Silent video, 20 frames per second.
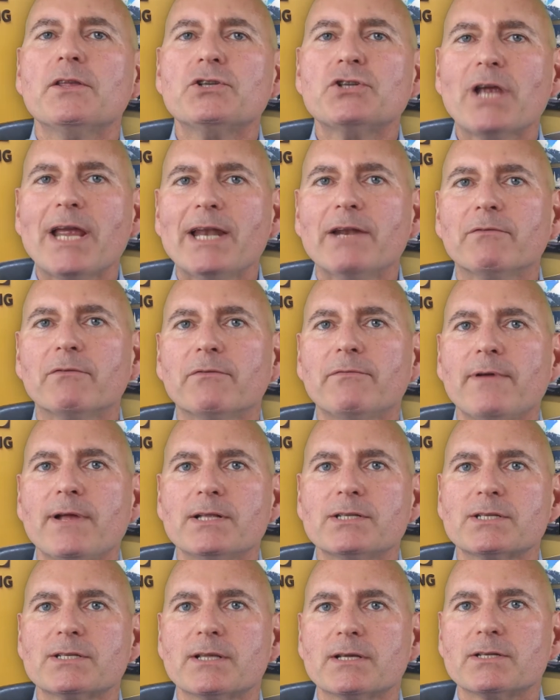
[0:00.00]
the chain of
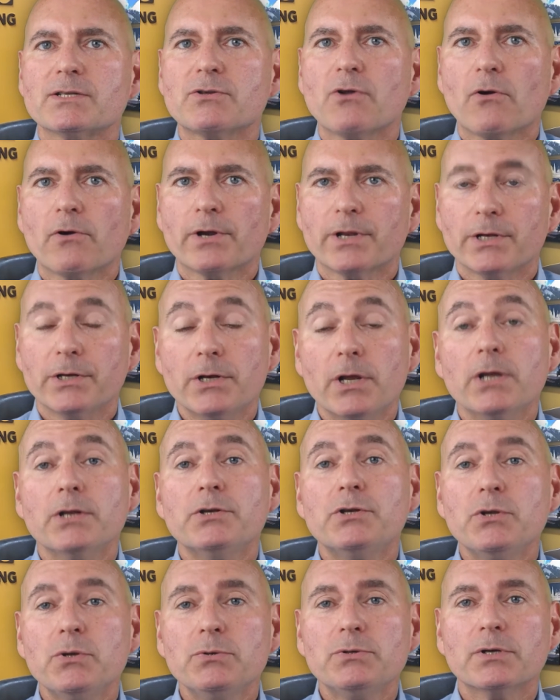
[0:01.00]
events that started
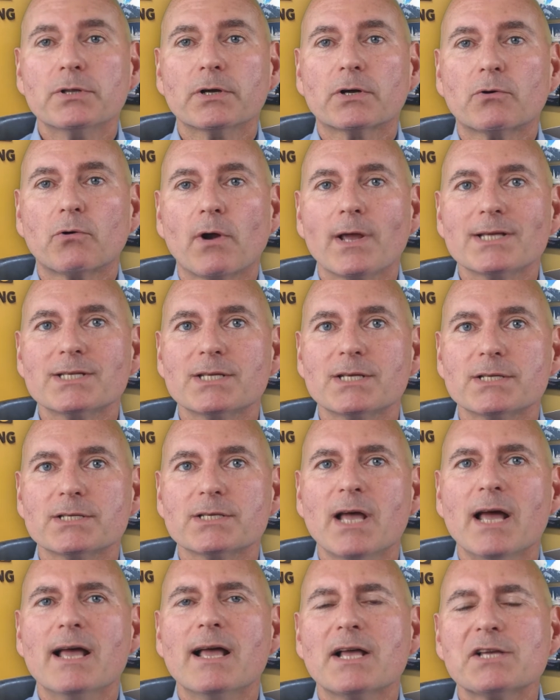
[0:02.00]
due to the
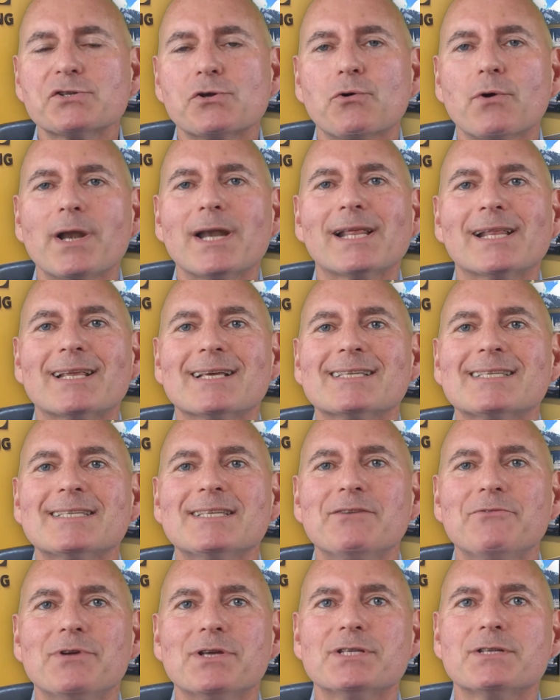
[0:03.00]
crisis has created a
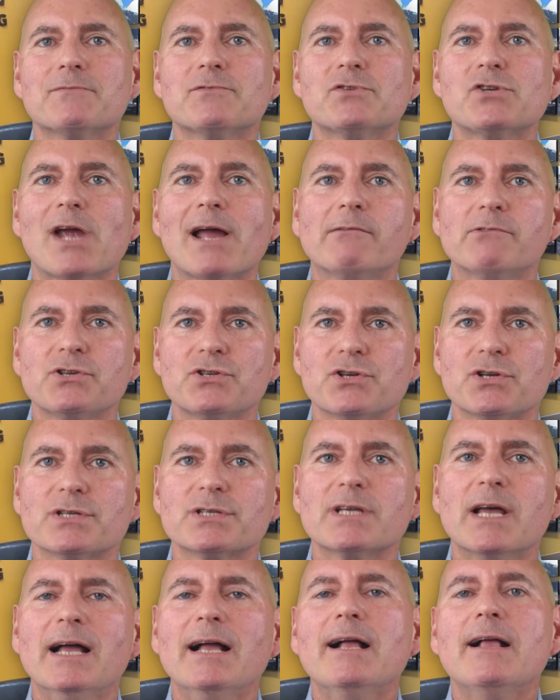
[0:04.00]
series of
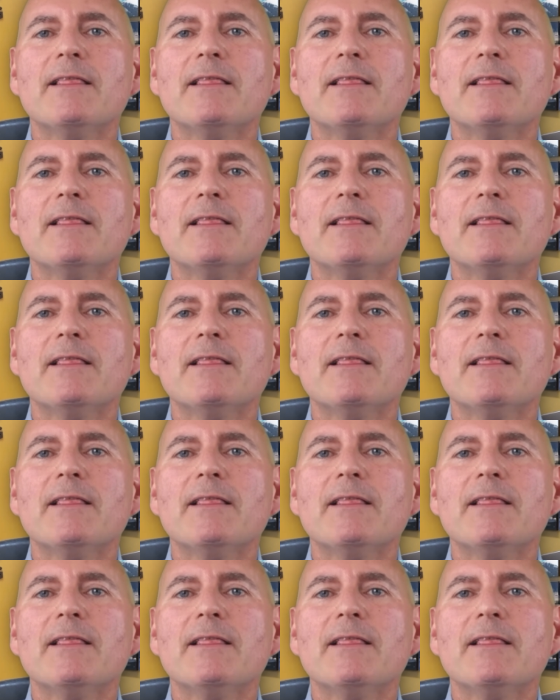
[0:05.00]
challenges